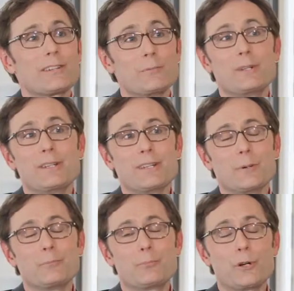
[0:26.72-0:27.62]
can be
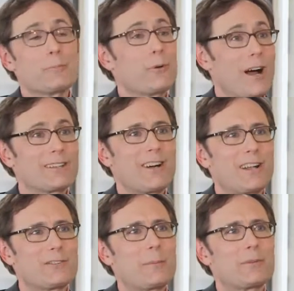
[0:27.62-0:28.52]
a pretty broad
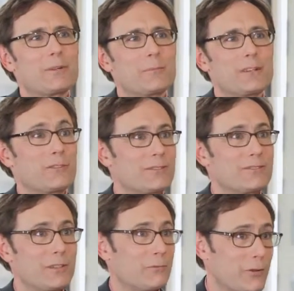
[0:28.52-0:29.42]
concept, and it means
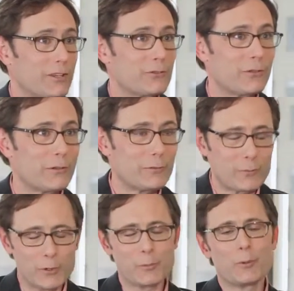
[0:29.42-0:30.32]
different things to different
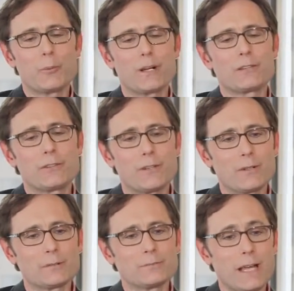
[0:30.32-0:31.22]
people. But
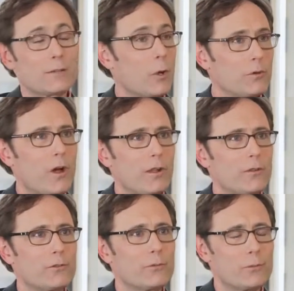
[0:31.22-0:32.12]
at Global
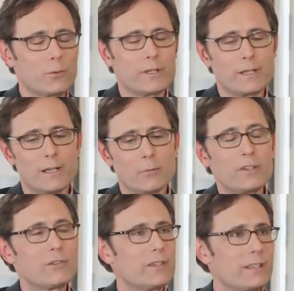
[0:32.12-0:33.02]
Knowledge,
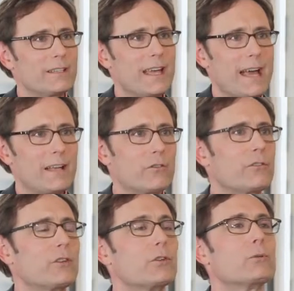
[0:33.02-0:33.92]
we see it as
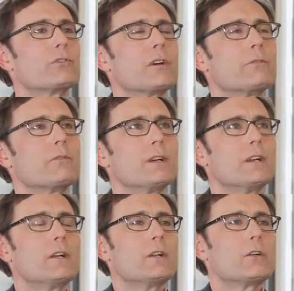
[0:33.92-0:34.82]
the use of
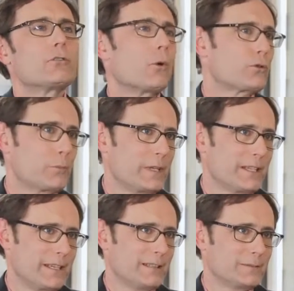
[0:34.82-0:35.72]
social
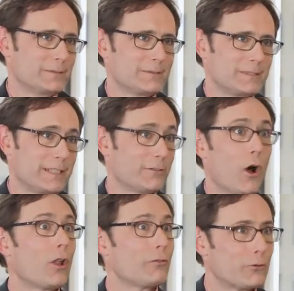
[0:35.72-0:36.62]
media in
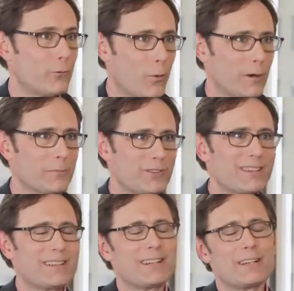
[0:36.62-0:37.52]
all of its forms
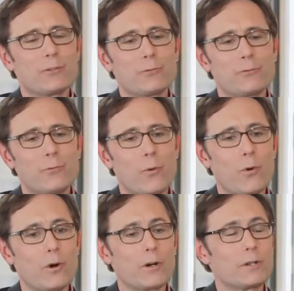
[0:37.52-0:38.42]

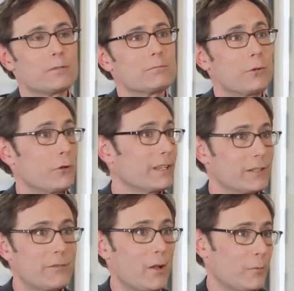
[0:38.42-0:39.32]
for learning
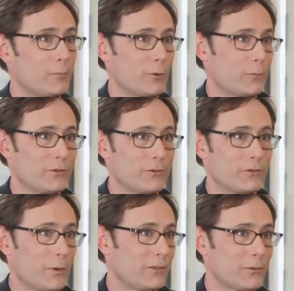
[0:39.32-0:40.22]
and development purposes,
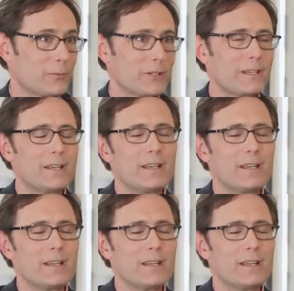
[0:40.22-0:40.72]
quite simply.